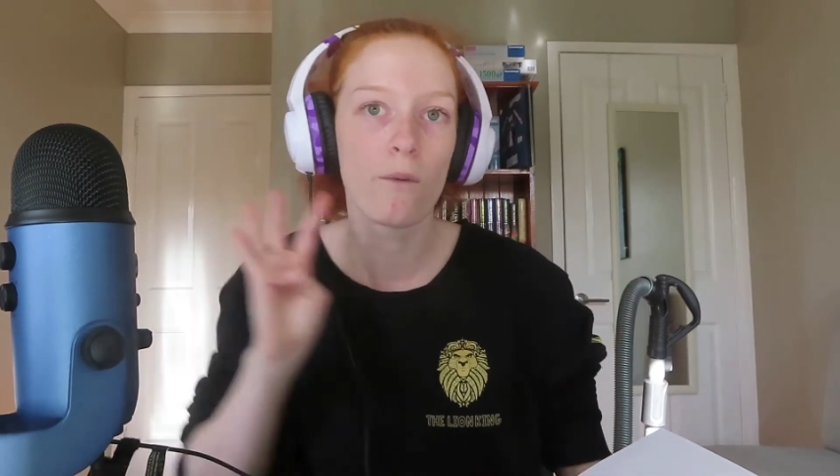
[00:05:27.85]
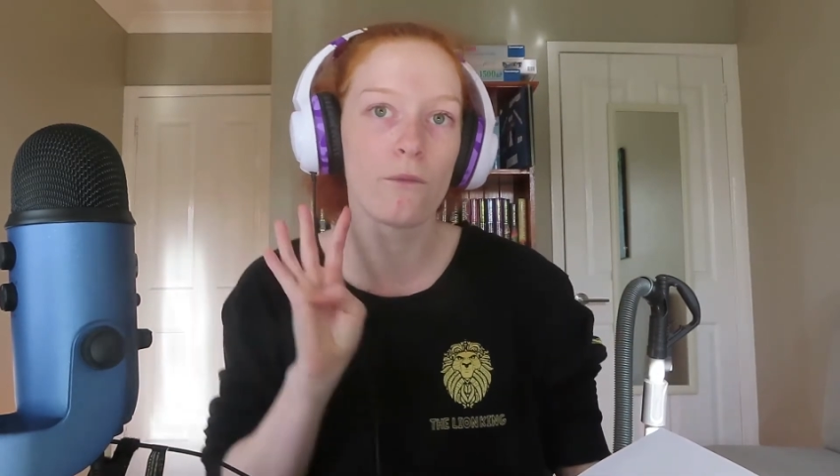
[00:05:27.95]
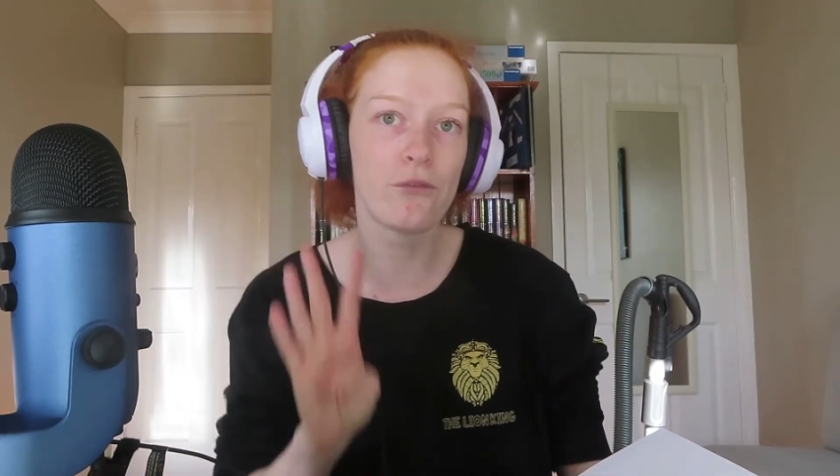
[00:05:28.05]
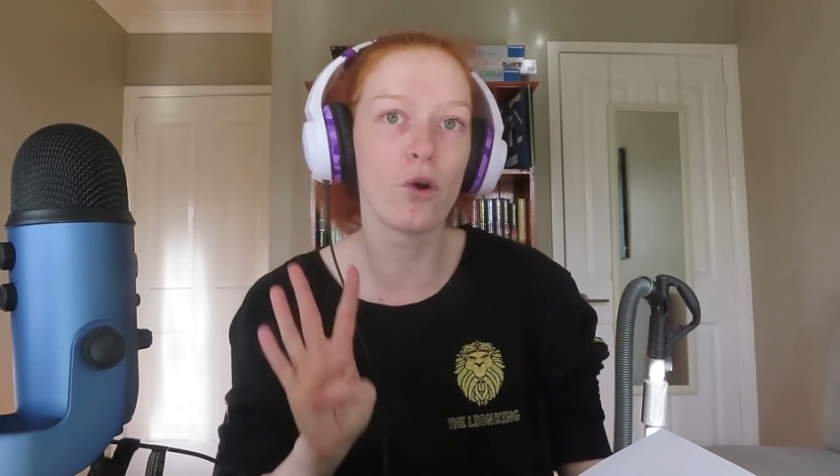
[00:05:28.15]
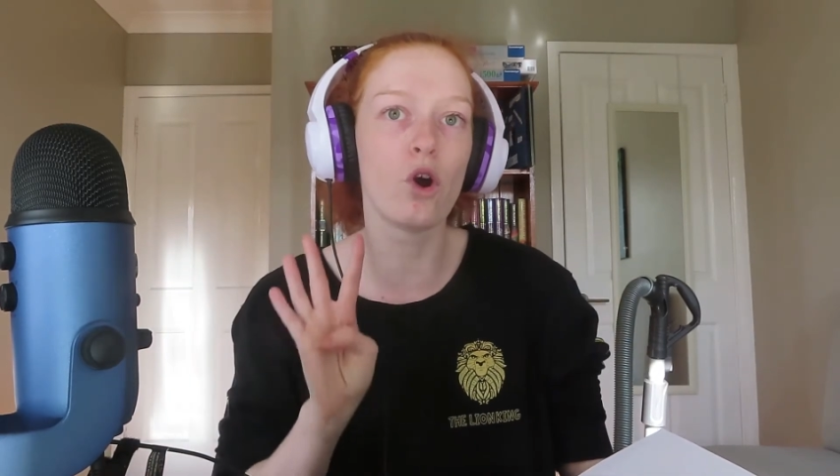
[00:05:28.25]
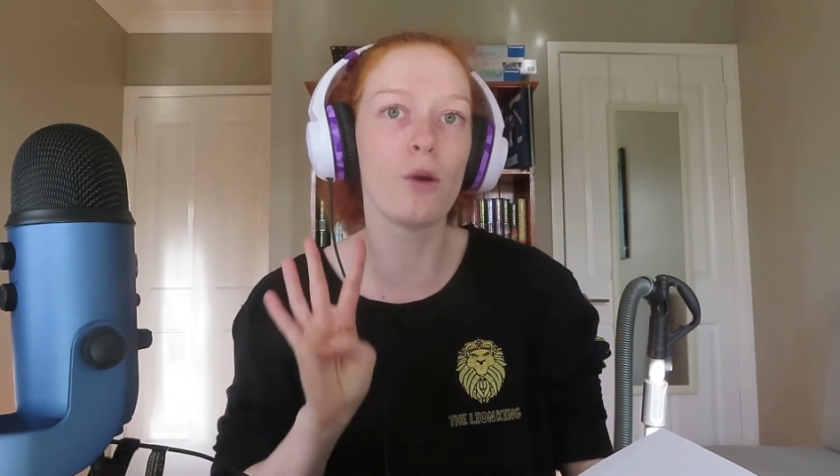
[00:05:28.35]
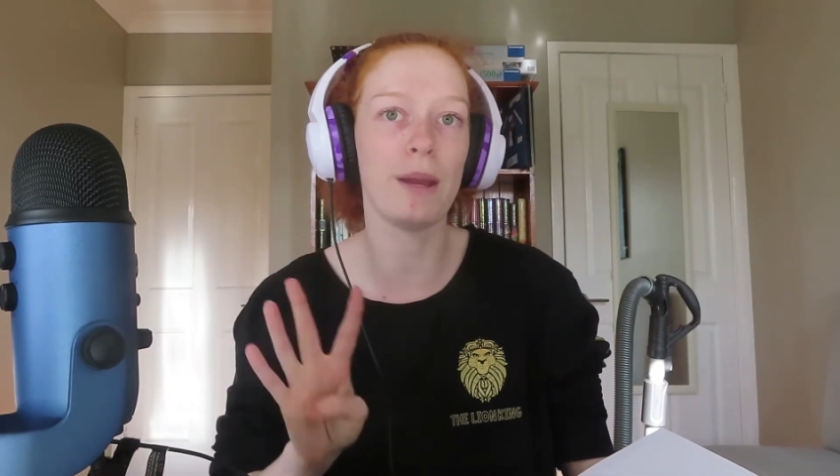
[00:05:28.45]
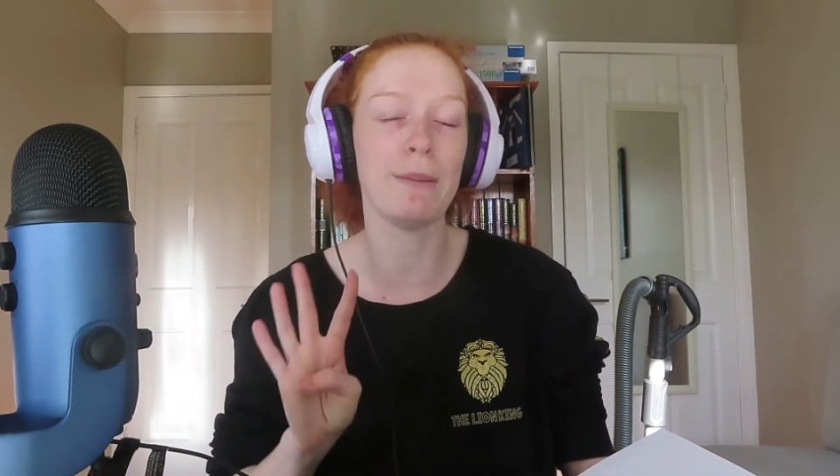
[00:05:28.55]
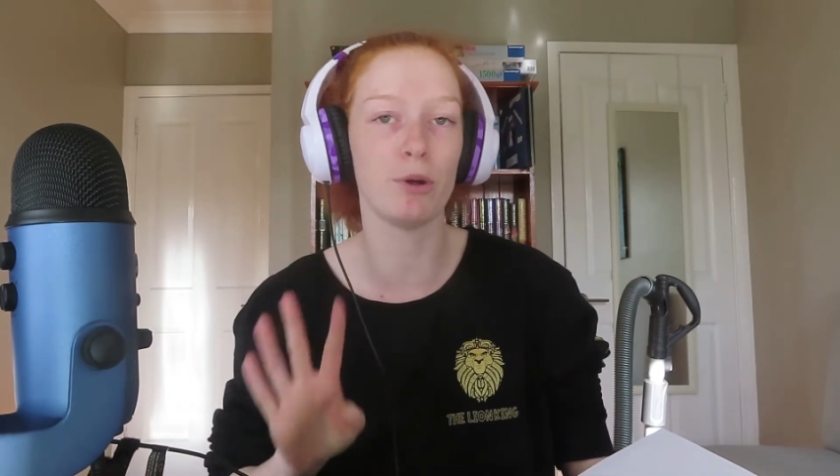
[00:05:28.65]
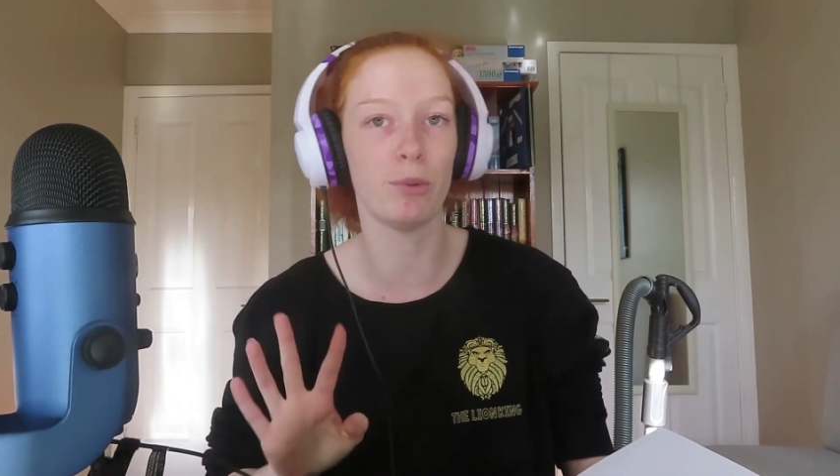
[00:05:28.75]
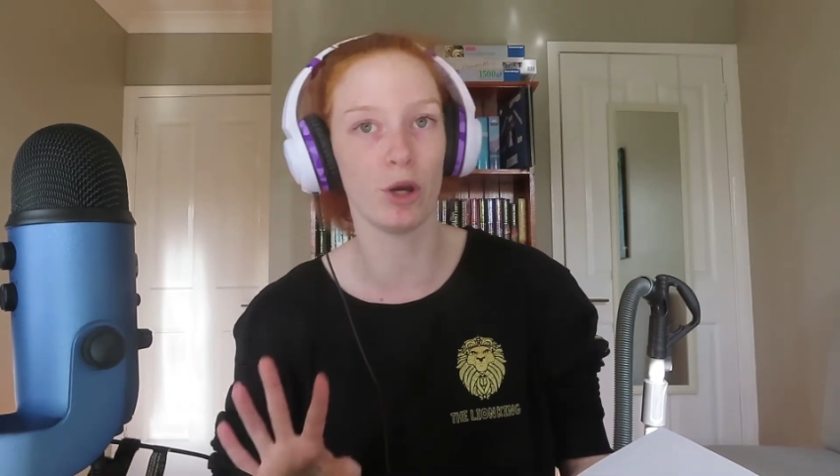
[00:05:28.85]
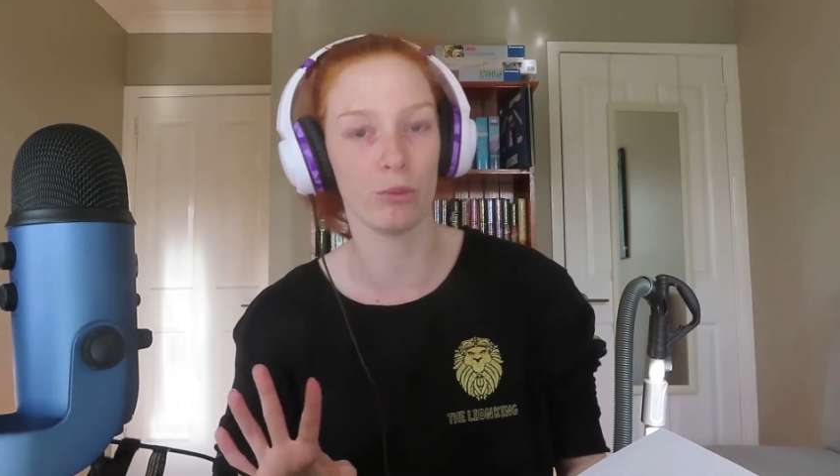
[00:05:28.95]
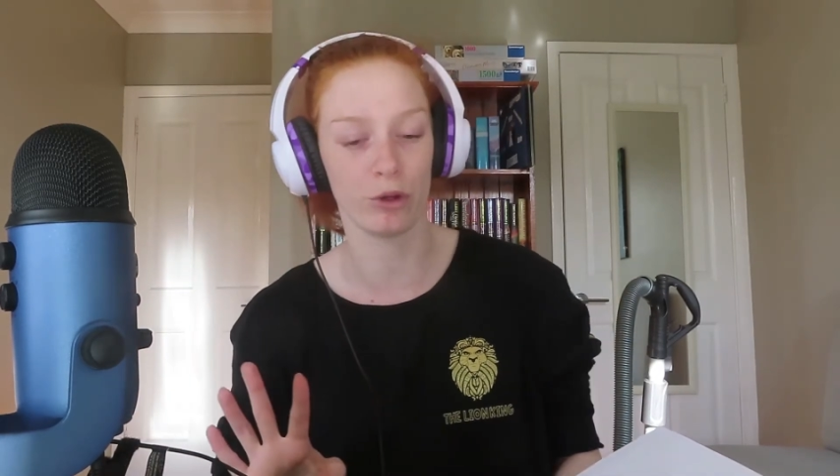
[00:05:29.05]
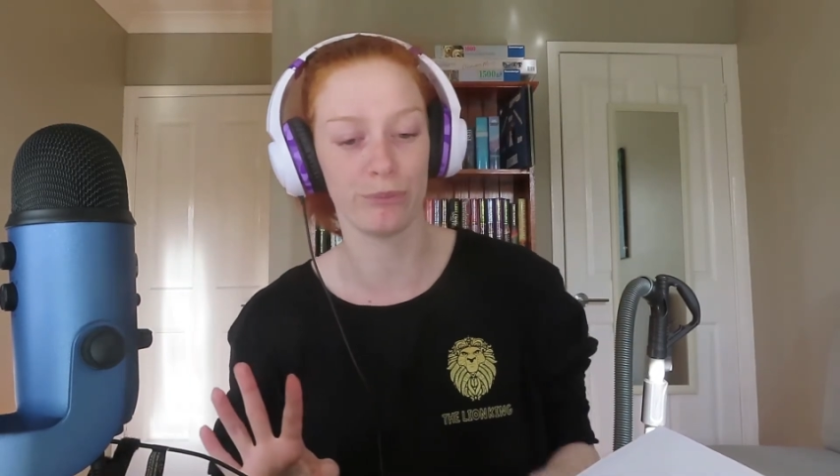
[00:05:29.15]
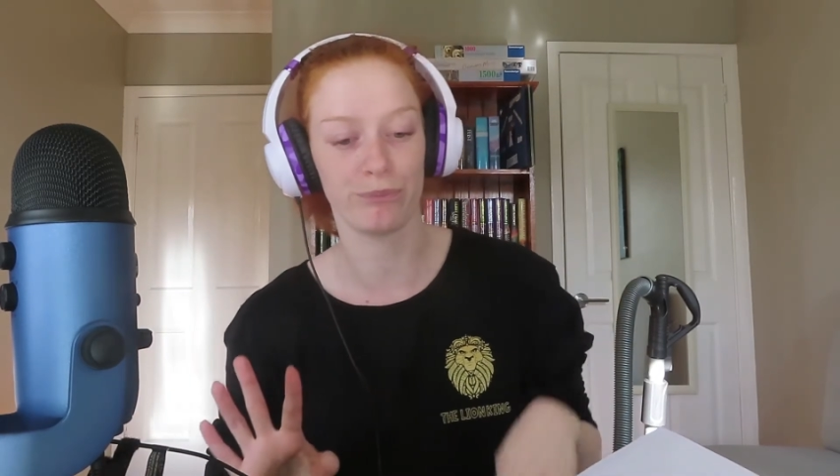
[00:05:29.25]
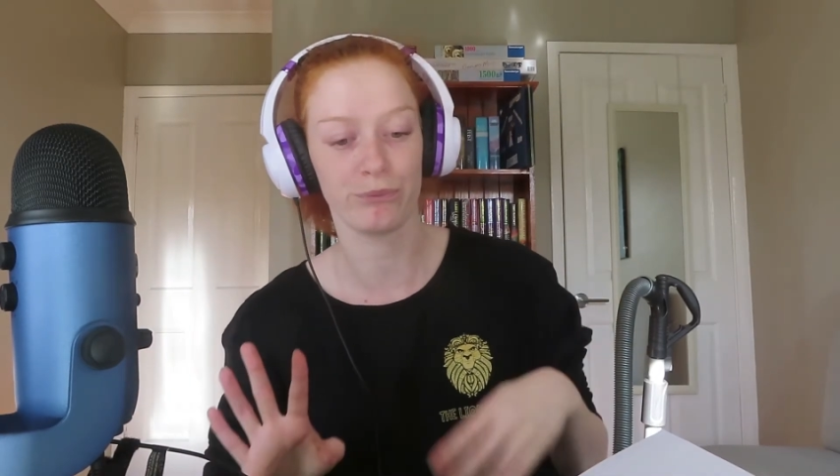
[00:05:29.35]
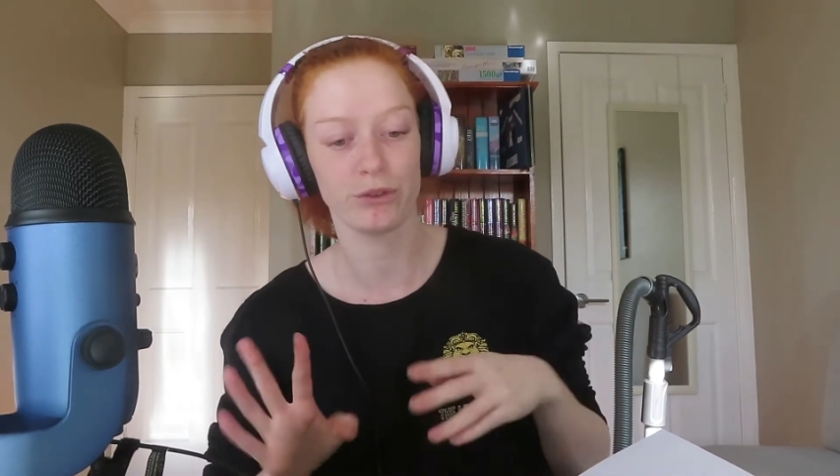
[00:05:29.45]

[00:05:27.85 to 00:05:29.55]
4 people per room.